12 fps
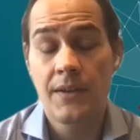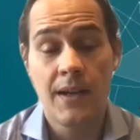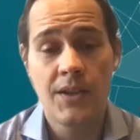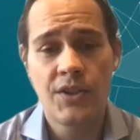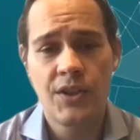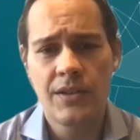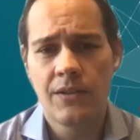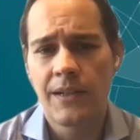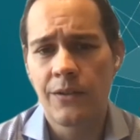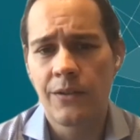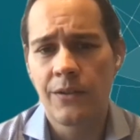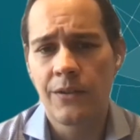The technology is
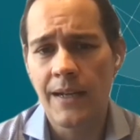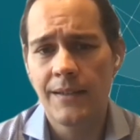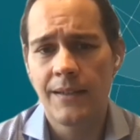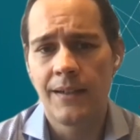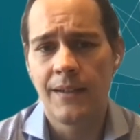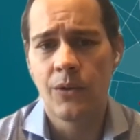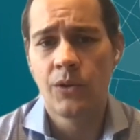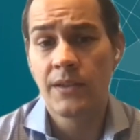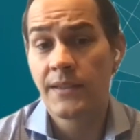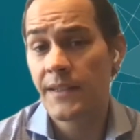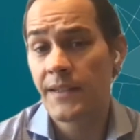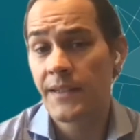looking great.
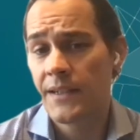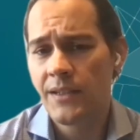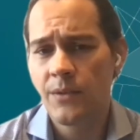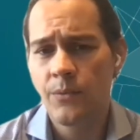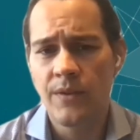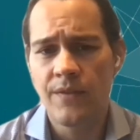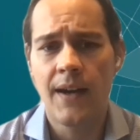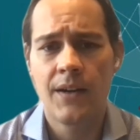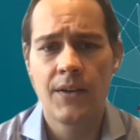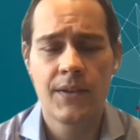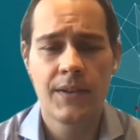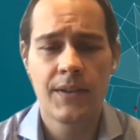Organizationally, we've
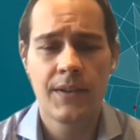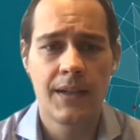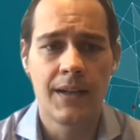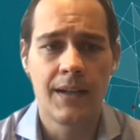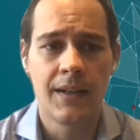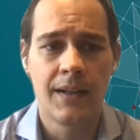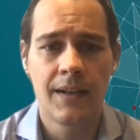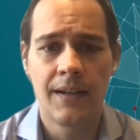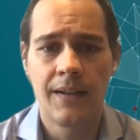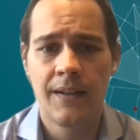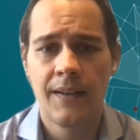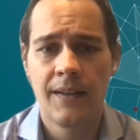hired
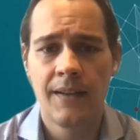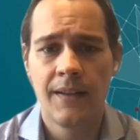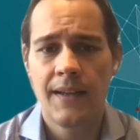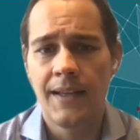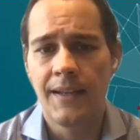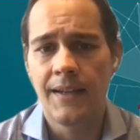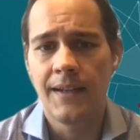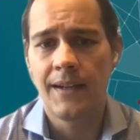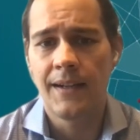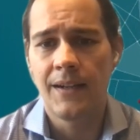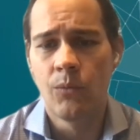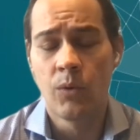
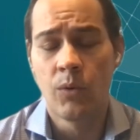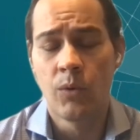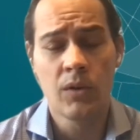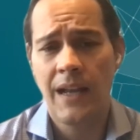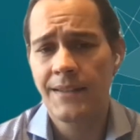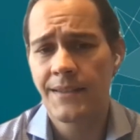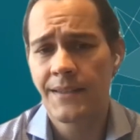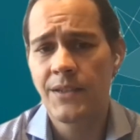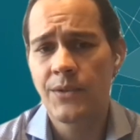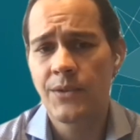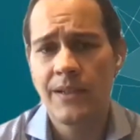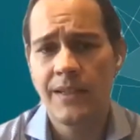a
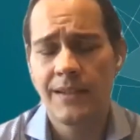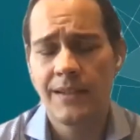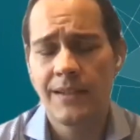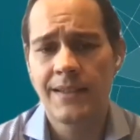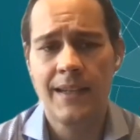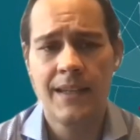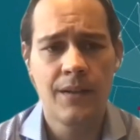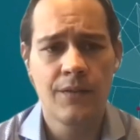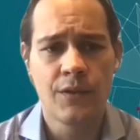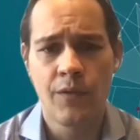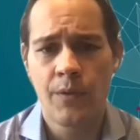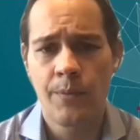world-class C-suite
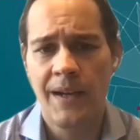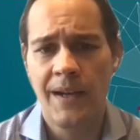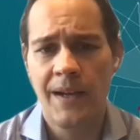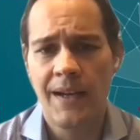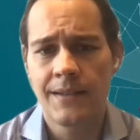executives over the